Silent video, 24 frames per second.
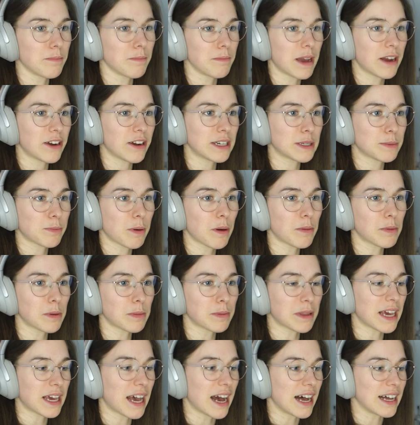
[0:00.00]
Mary's
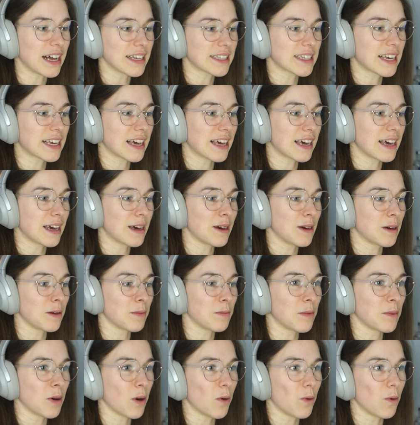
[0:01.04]
probably asking
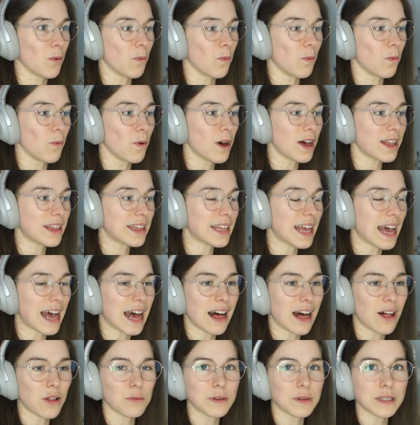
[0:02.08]
him, what the
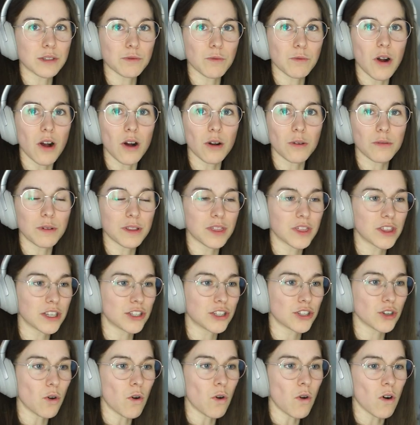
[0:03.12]
hell was wrong with the
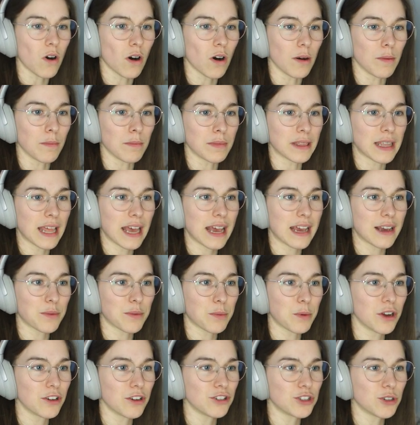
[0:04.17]
dorm? Like,
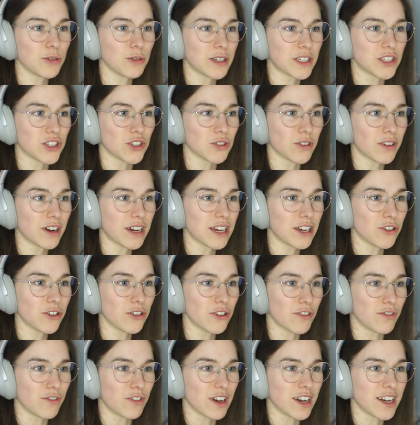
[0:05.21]
weren't you enjoying
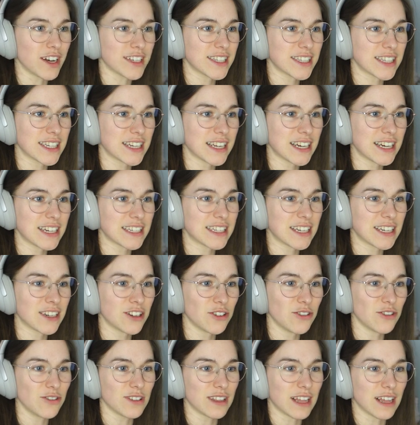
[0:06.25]
university?
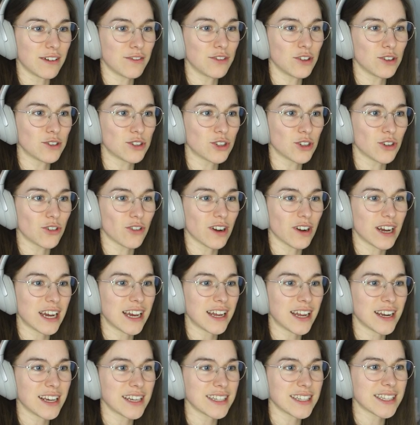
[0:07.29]
Didn't you love your
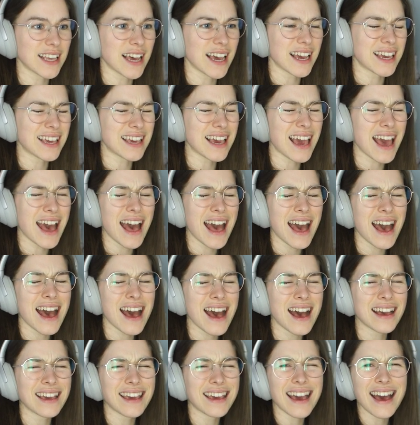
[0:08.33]
degree? And he's like,
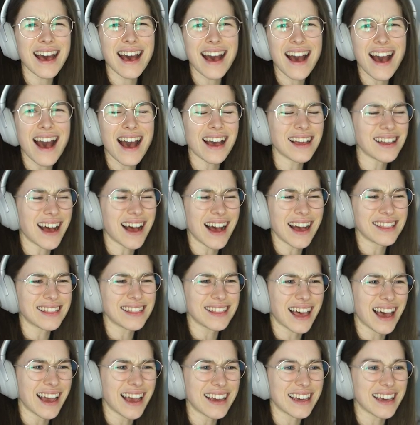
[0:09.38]
yeah, I
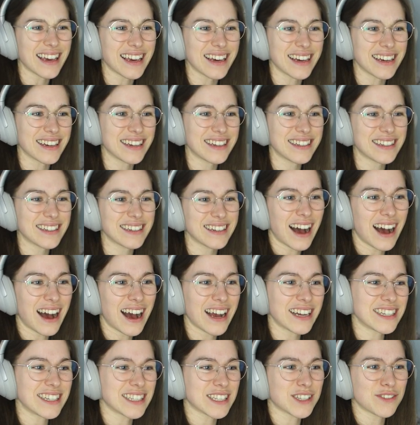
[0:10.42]
like it.
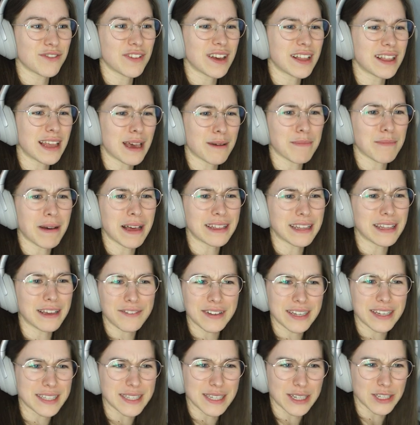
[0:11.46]
I just feel like my
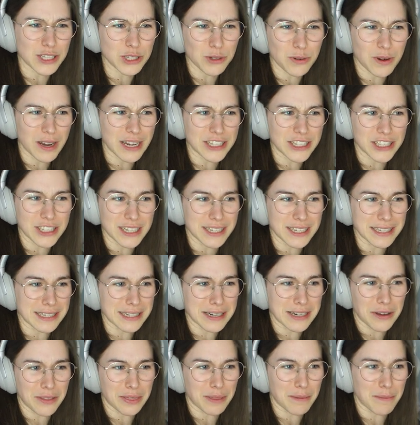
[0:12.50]
living situation is
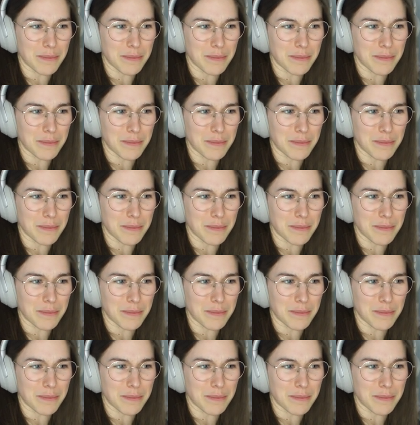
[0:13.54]
not the